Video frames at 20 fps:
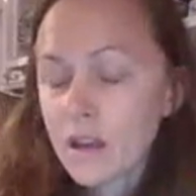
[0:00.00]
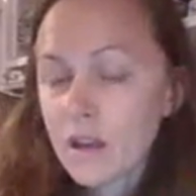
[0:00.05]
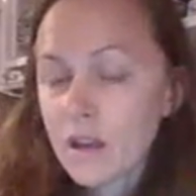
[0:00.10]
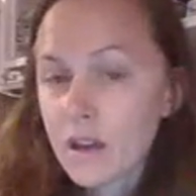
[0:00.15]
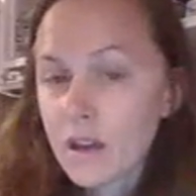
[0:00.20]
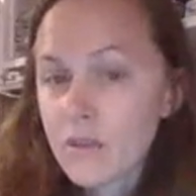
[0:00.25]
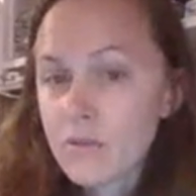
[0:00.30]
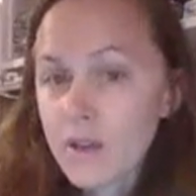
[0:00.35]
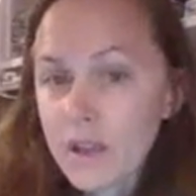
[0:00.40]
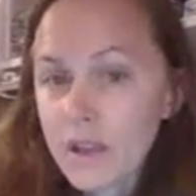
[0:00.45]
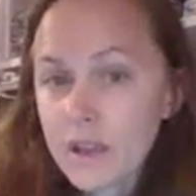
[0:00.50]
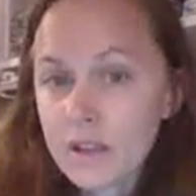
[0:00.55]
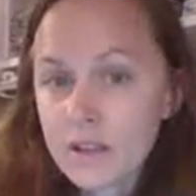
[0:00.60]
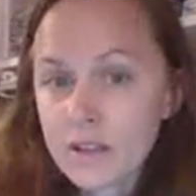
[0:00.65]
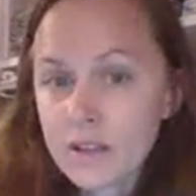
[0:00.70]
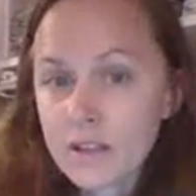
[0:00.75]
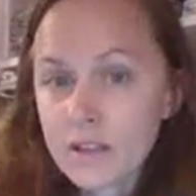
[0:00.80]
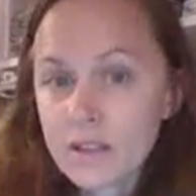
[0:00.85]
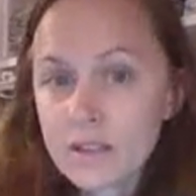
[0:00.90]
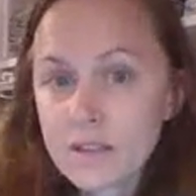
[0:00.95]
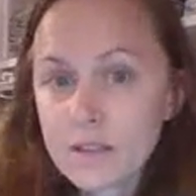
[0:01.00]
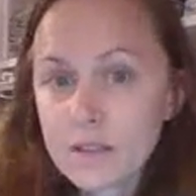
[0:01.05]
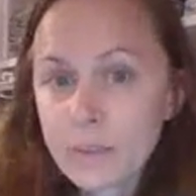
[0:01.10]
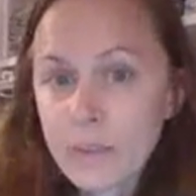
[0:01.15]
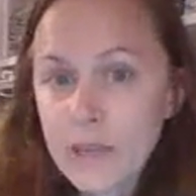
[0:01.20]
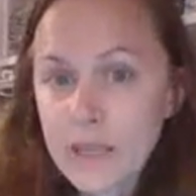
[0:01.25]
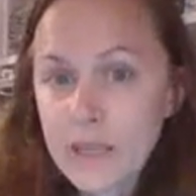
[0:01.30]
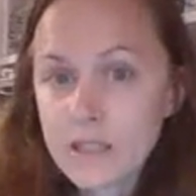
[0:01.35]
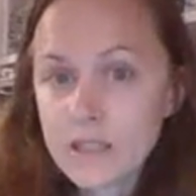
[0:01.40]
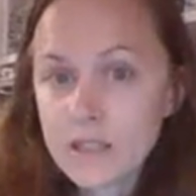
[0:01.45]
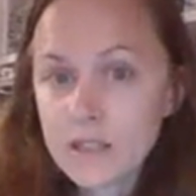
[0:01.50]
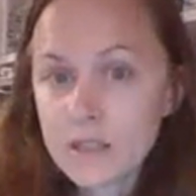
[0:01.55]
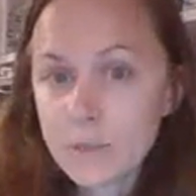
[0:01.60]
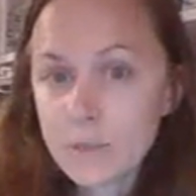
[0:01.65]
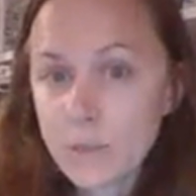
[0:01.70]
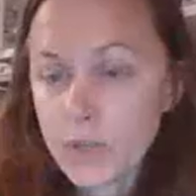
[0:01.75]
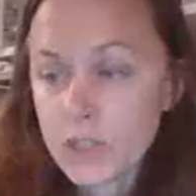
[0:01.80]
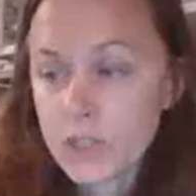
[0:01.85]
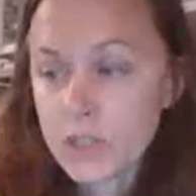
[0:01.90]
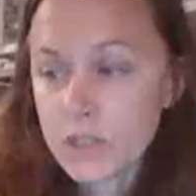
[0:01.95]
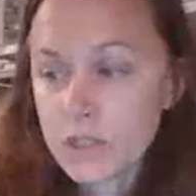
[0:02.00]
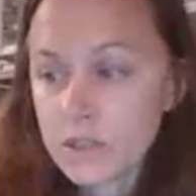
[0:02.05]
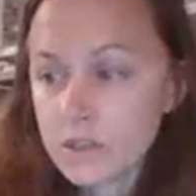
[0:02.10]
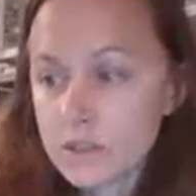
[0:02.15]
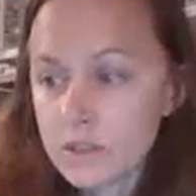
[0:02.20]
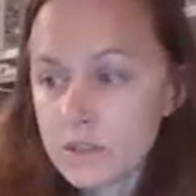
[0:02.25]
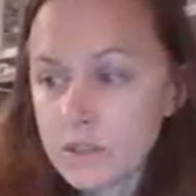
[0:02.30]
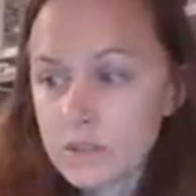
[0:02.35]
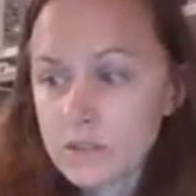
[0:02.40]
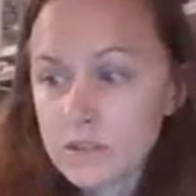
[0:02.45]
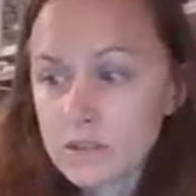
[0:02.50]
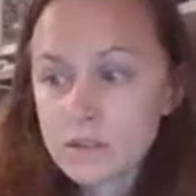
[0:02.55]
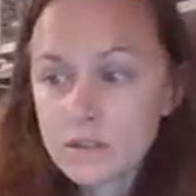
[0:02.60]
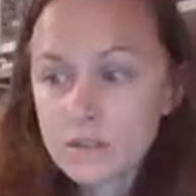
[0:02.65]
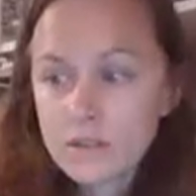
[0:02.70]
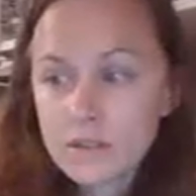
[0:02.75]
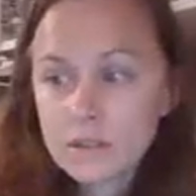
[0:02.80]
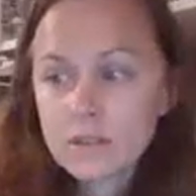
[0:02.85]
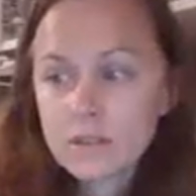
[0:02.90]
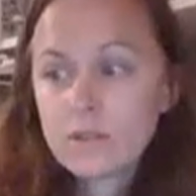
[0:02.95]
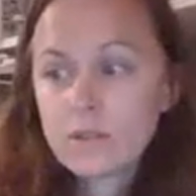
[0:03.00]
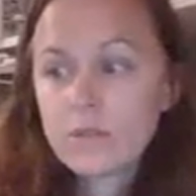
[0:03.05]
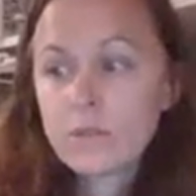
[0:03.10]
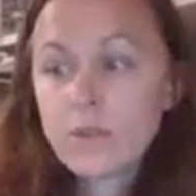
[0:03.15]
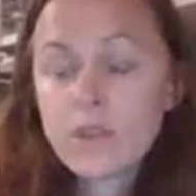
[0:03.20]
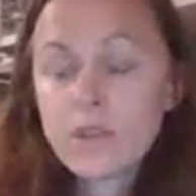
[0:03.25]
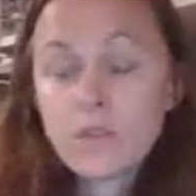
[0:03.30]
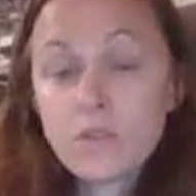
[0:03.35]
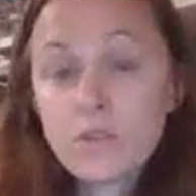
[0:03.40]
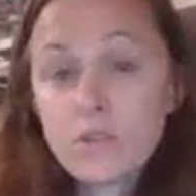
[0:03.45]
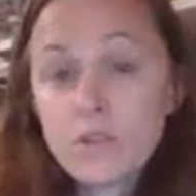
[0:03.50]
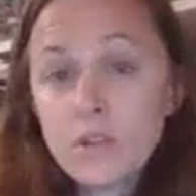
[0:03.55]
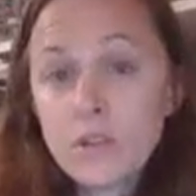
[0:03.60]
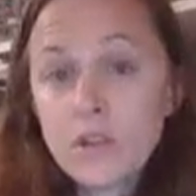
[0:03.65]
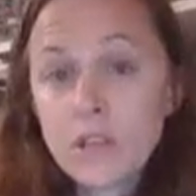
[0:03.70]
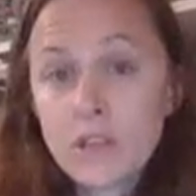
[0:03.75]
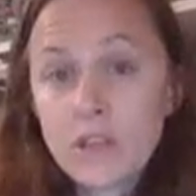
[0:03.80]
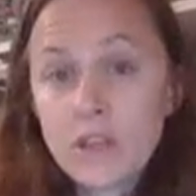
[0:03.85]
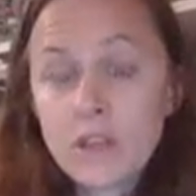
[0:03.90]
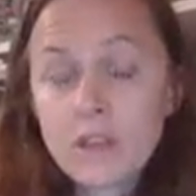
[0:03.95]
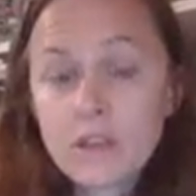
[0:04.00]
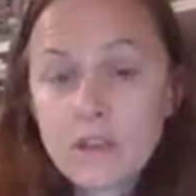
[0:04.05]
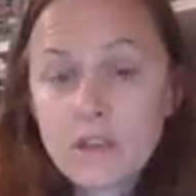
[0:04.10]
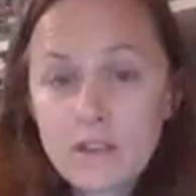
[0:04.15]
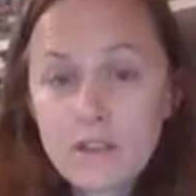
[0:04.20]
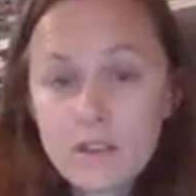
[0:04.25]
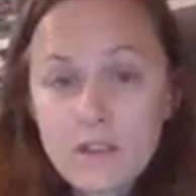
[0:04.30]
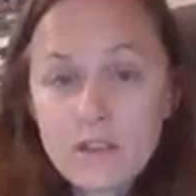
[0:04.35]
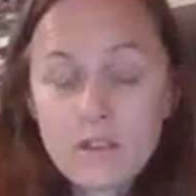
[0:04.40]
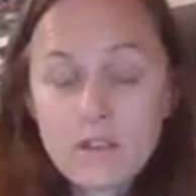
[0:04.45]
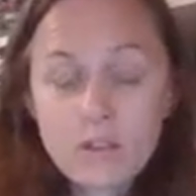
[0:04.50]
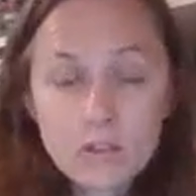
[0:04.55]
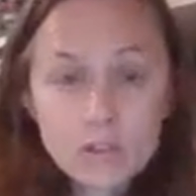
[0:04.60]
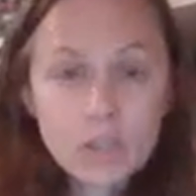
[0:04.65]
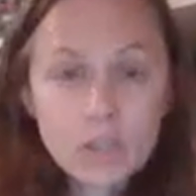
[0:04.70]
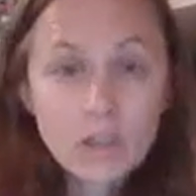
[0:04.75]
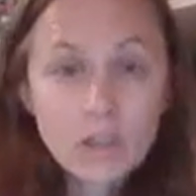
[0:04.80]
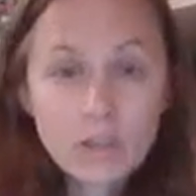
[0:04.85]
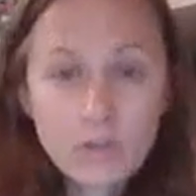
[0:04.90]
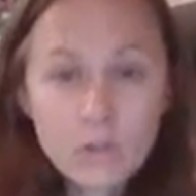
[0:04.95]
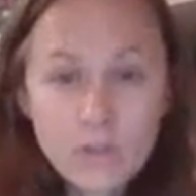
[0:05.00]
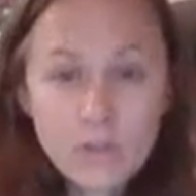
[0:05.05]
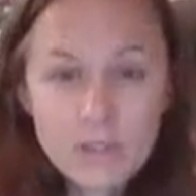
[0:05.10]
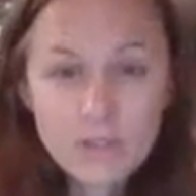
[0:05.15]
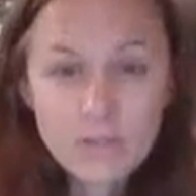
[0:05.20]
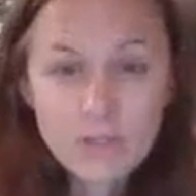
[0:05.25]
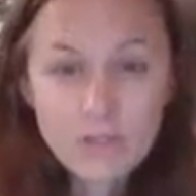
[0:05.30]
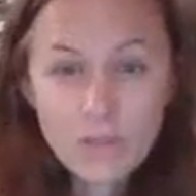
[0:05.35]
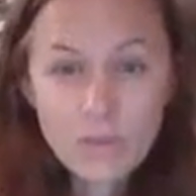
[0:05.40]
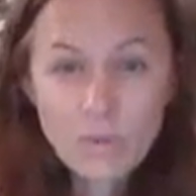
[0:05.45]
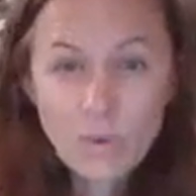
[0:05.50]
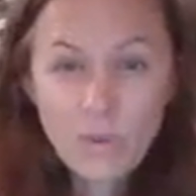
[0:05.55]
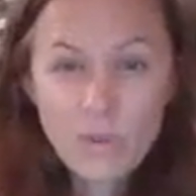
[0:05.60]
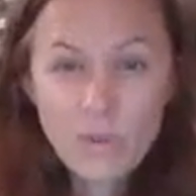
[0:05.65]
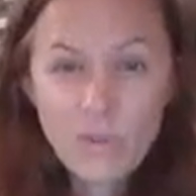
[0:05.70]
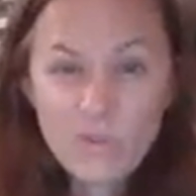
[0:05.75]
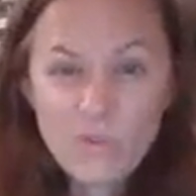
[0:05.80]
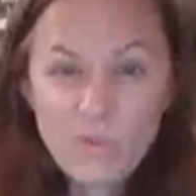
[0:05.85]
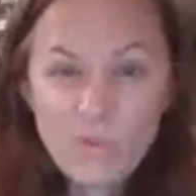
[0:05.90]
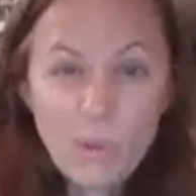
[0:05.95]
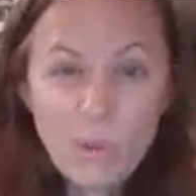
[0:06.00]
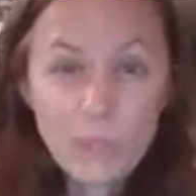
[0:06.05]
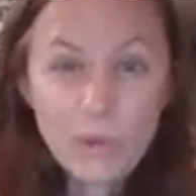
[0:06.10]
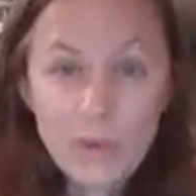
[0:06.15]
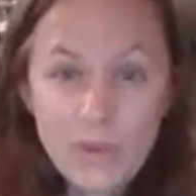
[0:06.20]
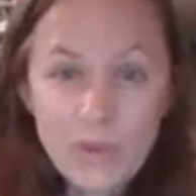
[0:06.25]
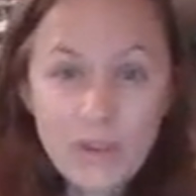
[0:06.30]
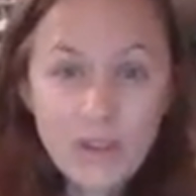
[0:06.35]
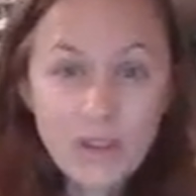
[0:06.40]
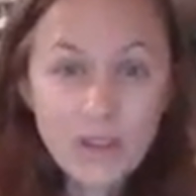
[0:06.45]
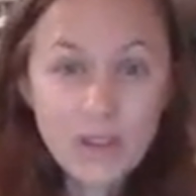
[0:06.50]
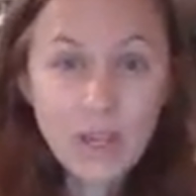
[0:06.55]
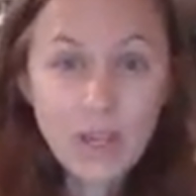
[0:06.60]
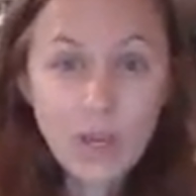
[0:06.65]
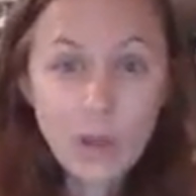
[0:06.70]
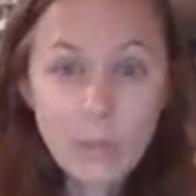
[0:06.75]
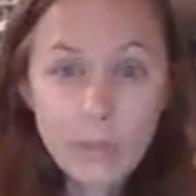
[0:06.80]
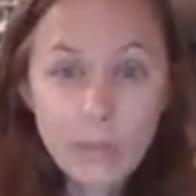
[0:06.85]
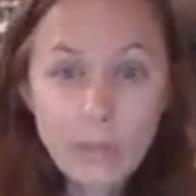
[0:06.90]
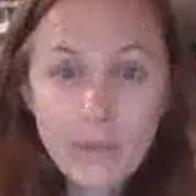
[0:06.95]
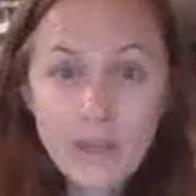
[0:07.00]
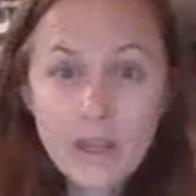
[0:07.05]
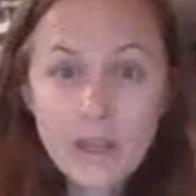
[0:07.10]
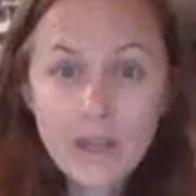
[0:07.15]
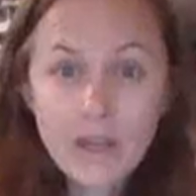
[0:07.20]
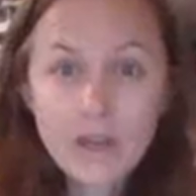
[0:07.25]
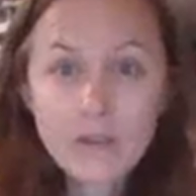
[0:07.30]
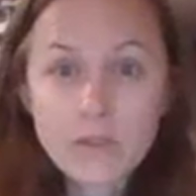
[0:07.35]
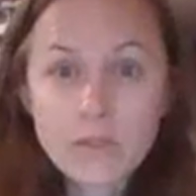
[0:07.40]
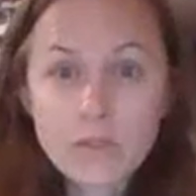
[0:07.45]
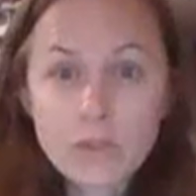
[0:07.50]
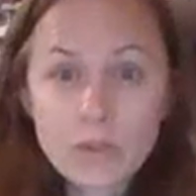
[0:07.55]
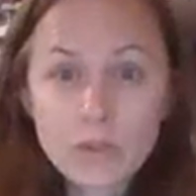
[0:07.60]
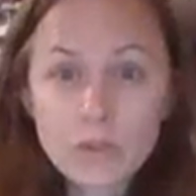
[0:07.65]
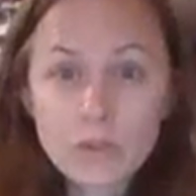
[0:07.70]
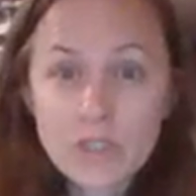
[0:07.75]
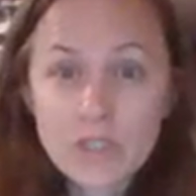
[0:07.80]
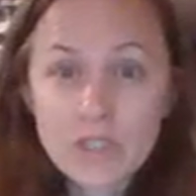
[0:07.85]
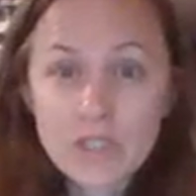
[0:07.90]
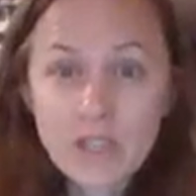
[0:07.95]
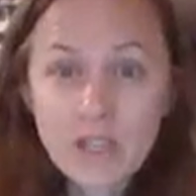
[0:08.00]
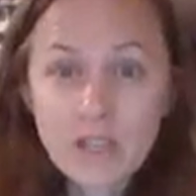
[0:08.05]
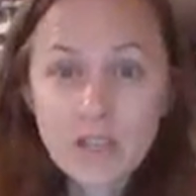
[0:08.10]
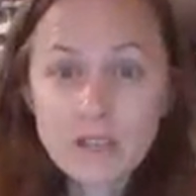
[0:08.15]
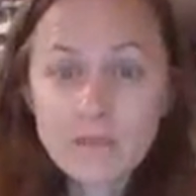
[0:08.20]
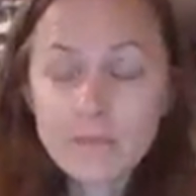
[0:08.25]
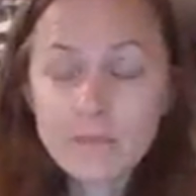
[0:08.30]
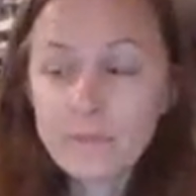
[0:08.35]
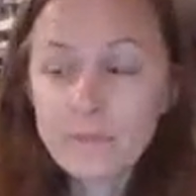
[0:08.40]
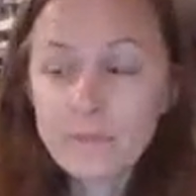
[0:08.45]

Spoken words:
I recognise the pained expression when you're looking at your child wondering what mood they're going to come out of school today.